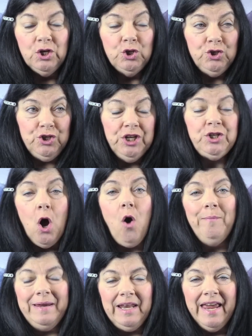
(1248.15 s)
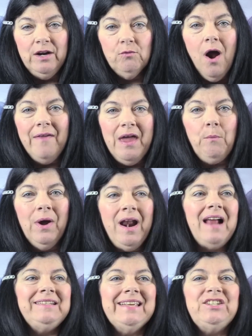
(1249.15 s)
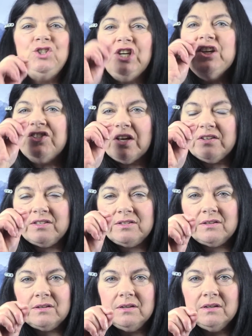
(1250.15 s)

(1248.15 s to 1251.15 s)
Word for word: She told me later on that when I said Jesus,